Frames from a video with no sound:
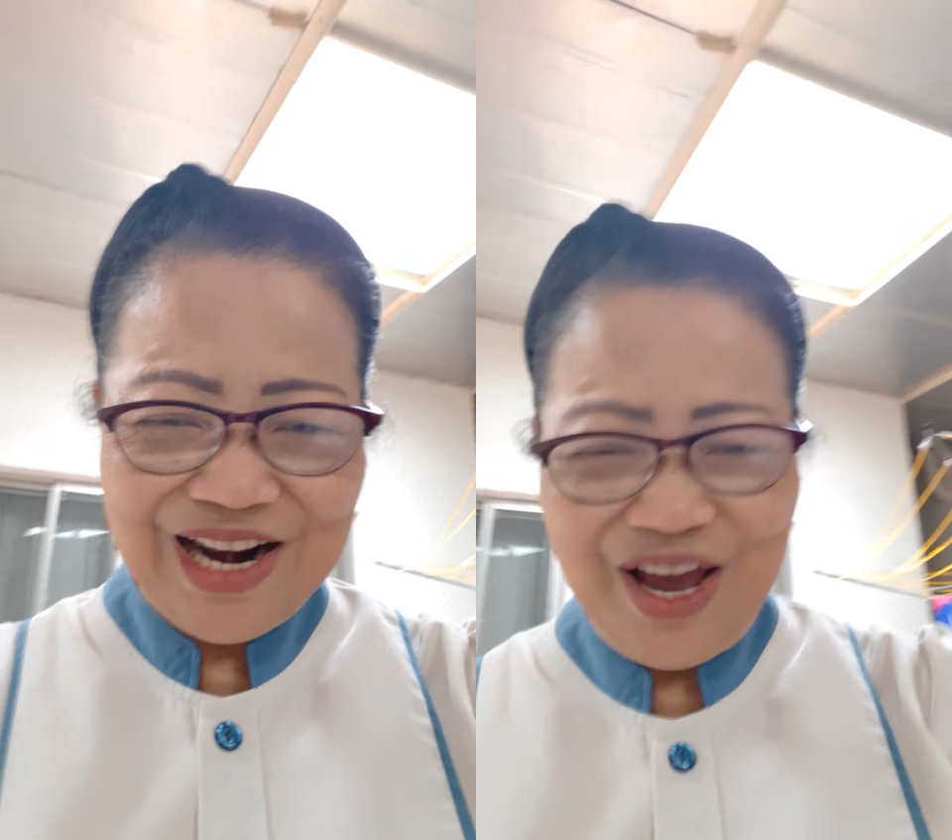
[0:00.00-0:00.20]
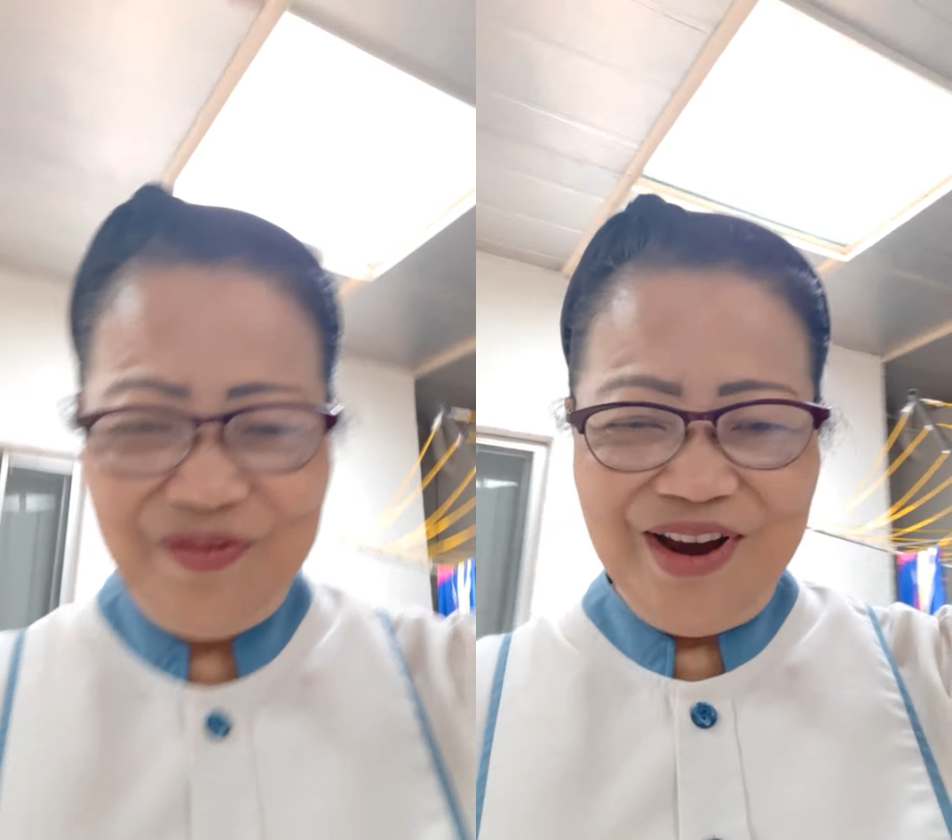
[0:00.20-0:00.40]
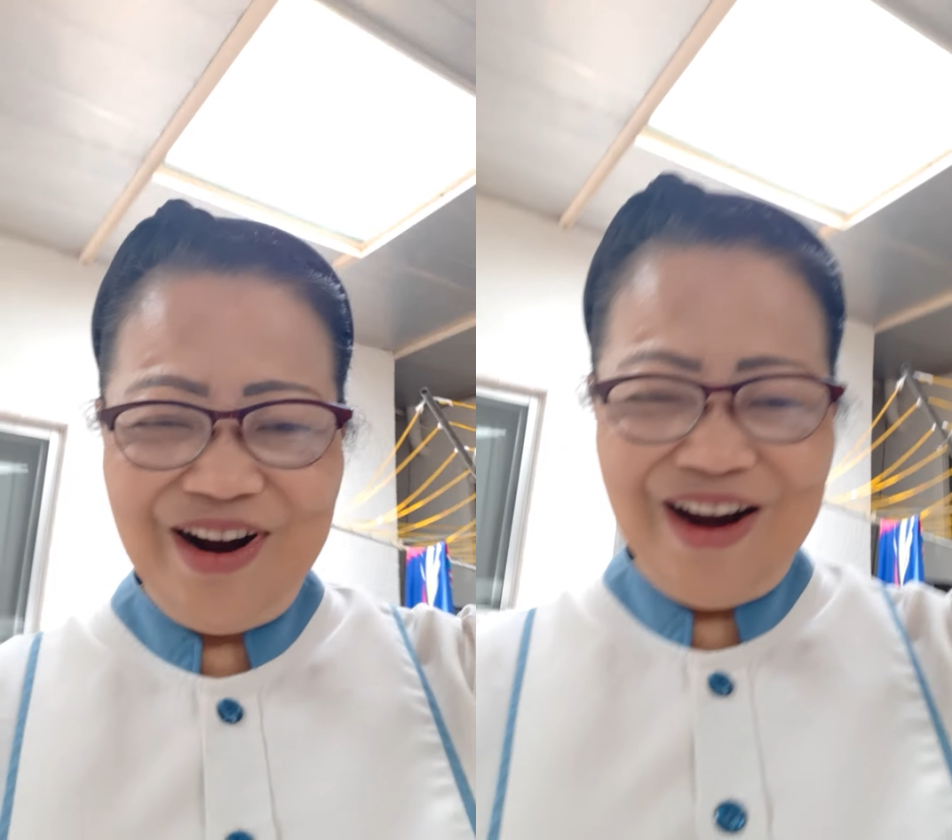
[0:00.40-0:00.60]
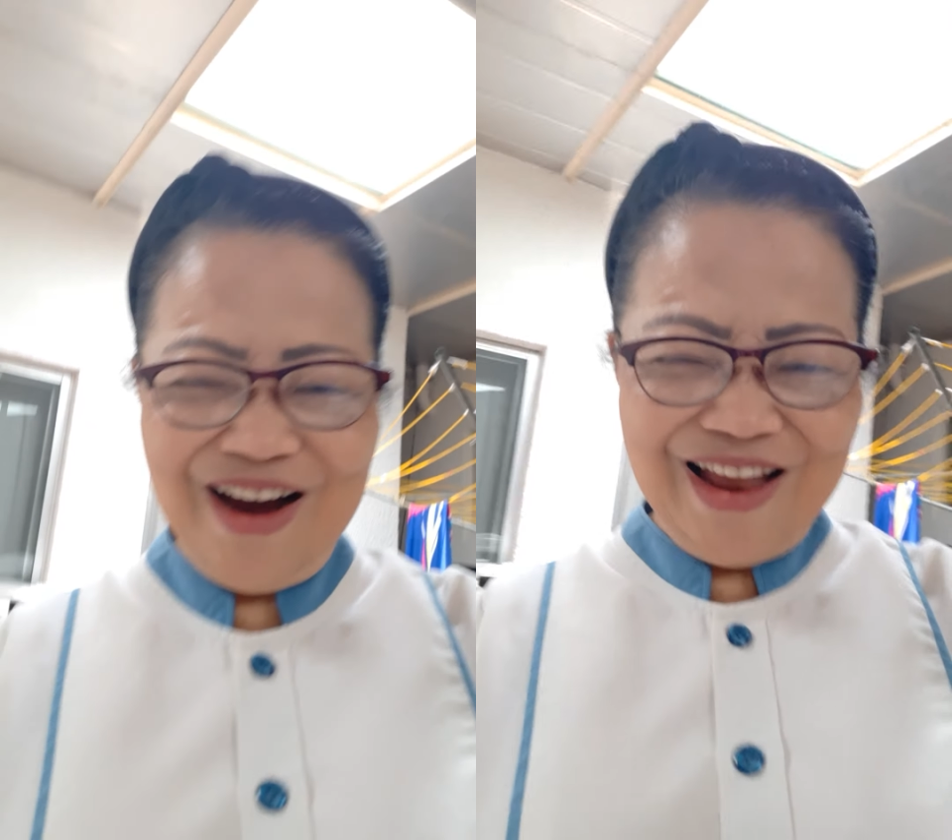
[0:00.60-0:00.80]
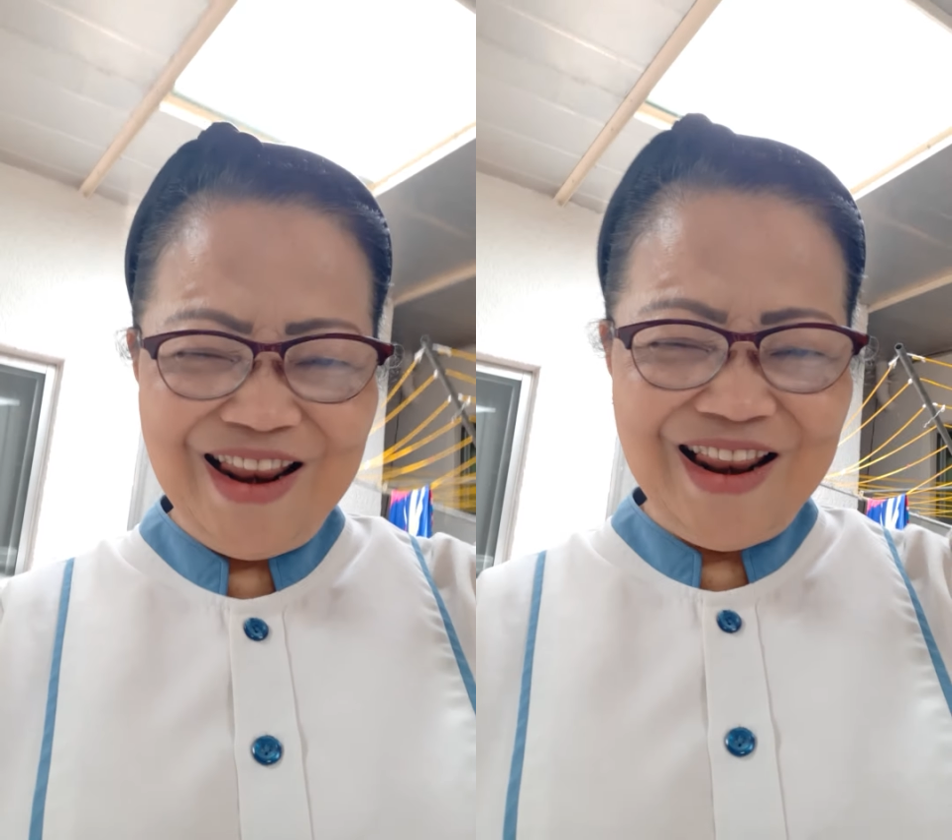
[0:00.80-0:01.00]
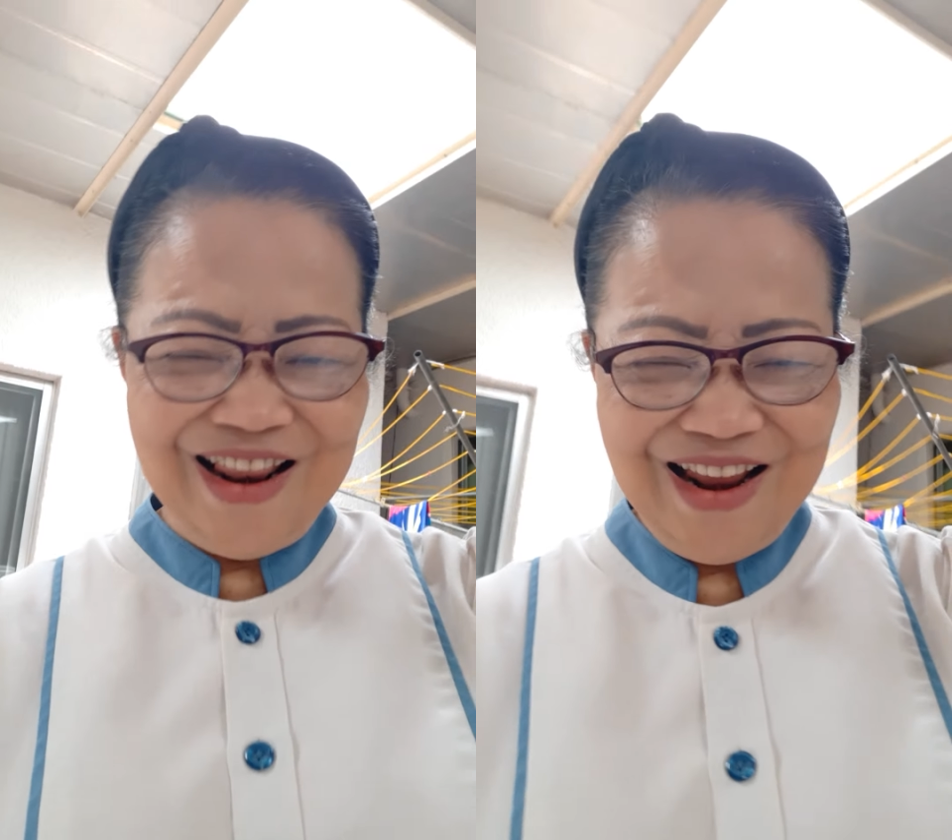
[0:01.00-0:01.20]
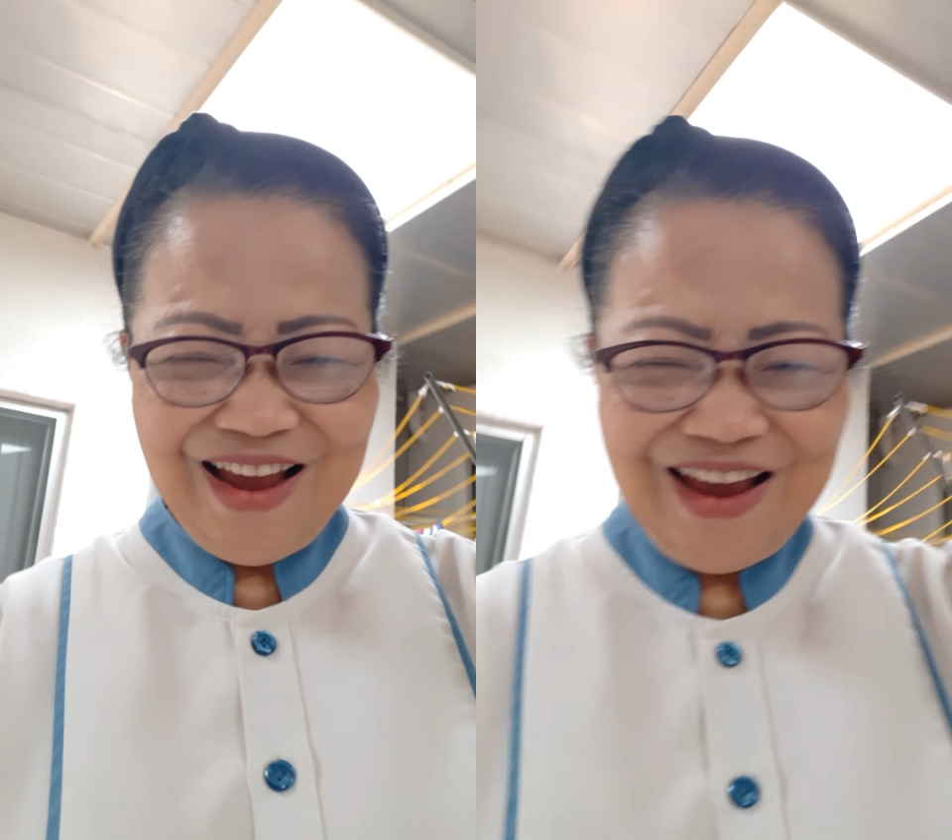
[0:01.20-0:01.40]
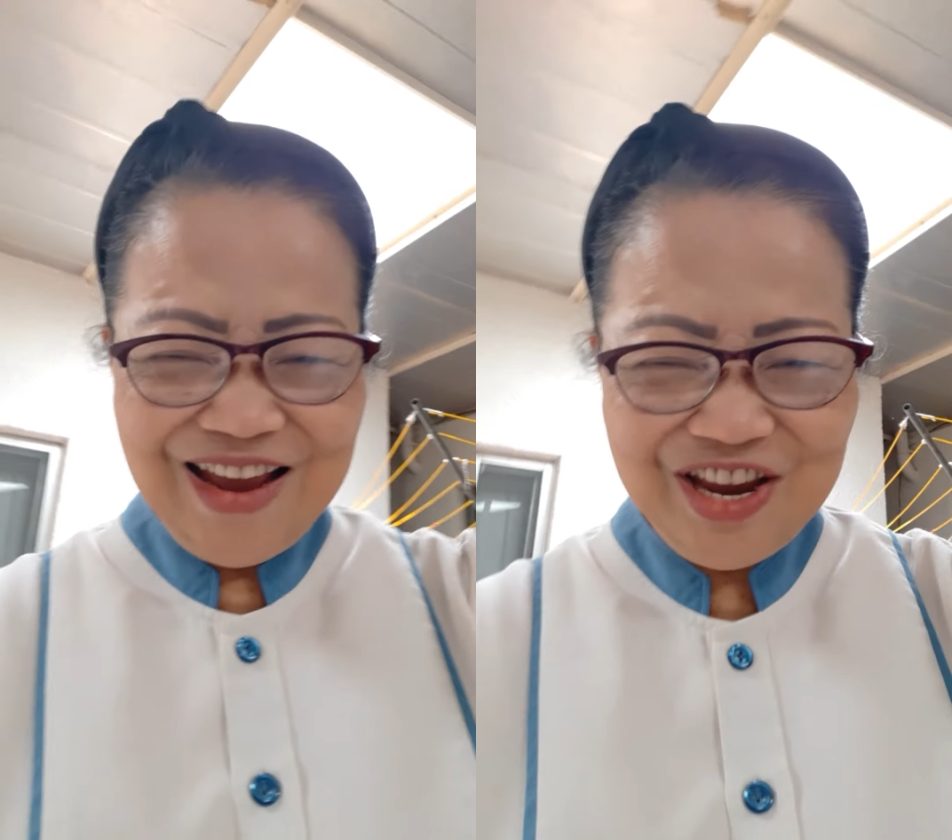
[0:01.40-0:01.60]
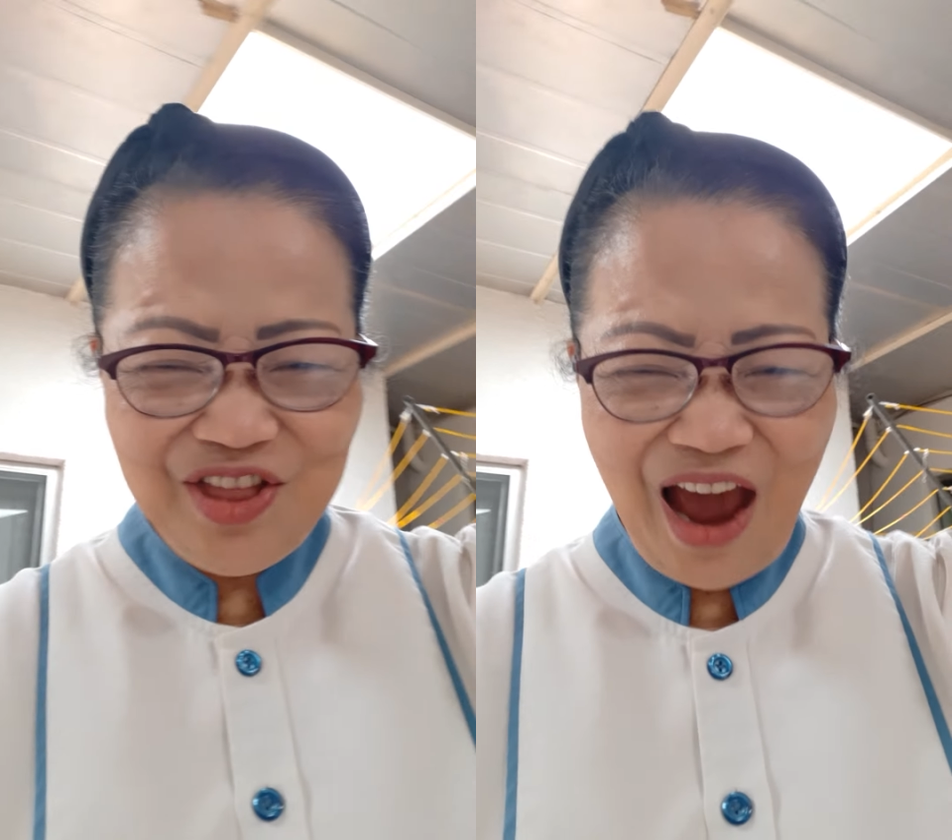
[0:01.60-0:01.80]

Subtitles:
Love you all. Good